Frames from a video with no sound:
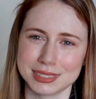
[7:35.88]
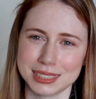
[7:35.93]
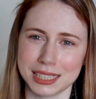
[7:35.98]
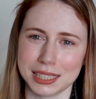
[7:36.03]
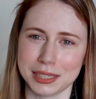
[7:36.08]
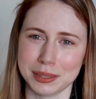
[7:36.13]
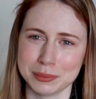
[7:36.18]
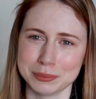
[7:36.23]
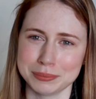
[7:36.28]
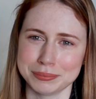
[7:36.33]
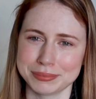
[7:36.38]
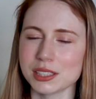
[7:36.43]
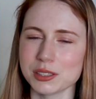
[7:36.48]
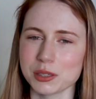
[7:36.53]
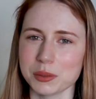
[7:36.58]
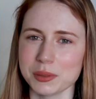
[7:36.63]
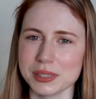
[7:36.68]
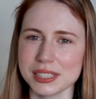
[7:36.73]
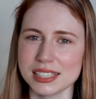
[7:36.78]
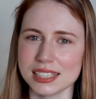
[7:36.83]
yeah. It's
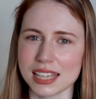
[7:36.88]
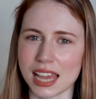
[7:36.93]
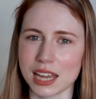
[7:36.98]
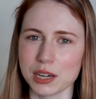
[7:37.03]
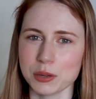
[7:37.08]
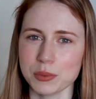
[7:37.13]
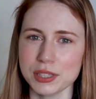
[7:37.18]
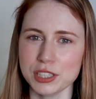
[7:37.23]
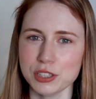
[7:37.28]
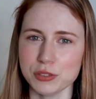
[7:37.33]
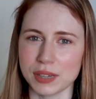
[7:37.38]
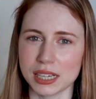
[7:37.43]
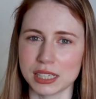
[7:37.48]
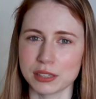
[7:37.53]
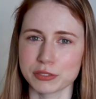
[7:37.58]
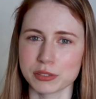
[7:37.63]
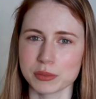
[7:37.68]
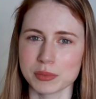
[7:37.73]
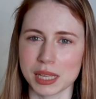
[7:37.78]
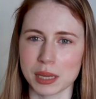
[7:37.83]
always sadder when you read
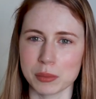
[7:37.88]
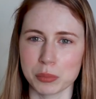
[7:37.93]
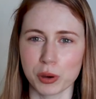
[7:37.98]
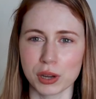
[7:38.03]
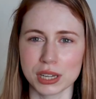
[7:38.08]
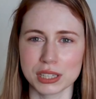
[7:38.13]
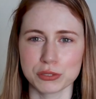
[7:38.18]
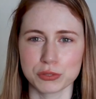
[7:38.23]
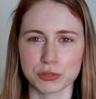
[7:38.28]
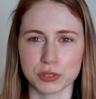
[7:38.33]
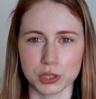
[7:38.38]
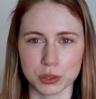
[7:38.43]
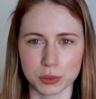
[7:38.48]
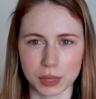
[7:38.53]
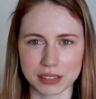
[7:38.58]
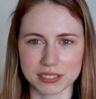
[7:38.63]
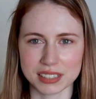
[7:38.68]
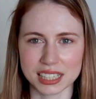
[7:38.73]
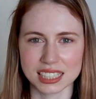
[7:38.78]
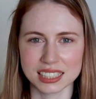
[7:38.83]
it from their point of view,
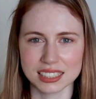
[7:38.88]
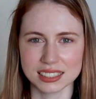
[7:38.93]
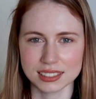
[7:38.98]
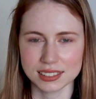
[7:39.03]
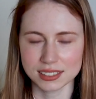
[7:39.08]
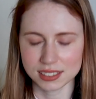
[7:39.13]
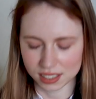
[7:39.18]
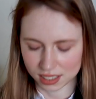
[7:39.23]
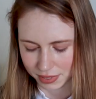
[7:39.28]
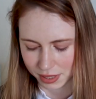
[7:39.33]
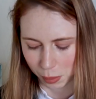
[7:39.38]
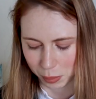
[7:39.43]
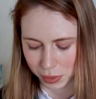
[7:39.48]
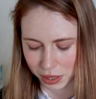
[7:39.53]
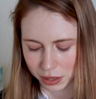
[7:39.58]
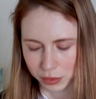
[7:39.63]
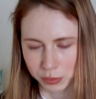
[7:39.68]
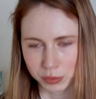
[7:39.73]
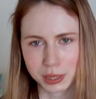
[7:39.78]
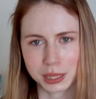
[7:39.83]
I reckon.
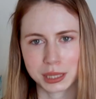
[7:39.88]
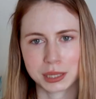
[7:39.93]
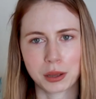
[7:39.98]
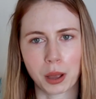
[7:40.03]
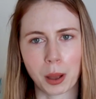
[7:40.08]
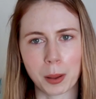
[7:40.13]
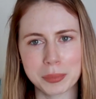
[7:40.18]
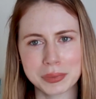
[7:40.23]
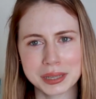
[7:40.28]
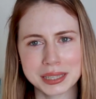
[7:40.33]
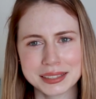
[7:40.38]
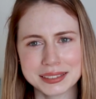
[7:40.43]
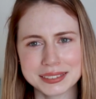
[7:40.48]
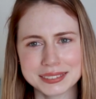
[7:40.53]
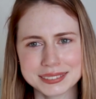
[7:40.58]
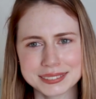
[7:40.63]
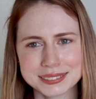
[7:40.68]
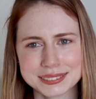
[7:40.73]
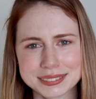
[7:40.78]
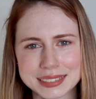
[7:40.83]
Something that really got
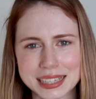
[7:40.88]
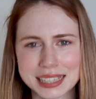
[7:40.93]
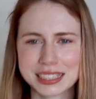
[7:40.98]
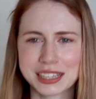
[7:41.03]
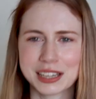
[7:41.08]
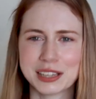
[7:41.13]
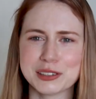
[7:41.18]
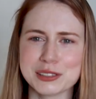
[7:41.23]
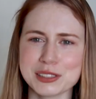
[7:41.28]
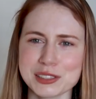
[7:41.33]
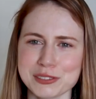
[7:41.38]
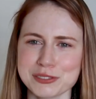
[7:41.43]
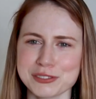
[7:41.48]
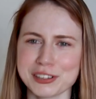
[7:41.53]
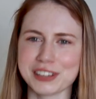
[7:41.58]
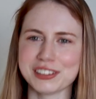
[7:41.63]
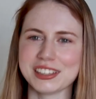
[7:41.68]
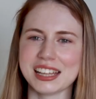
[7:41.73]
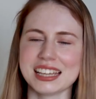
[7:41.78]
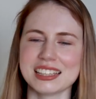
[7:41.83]
me. And I also
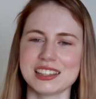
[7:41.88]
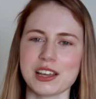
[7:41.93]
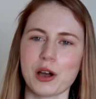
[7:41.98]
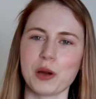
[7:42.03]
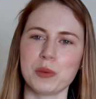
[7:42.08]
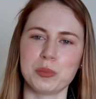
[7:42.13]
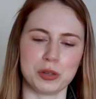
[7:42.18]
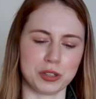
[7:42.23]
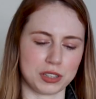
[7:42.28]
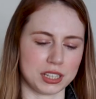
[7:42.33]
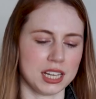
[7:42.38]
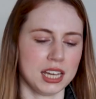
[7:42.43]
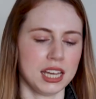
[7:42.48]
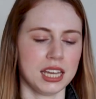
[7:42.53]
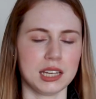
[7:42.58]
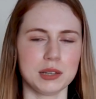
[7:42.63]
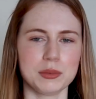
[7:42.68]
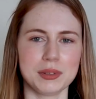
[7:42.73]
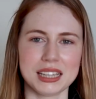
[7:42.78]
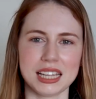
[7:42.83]
felt like the whole book,
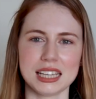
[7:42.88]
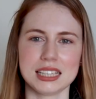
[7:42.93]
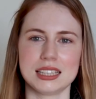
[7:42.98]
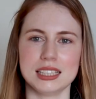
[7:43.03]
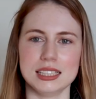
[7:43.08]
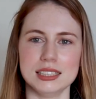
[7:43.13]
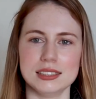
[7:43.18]
it went like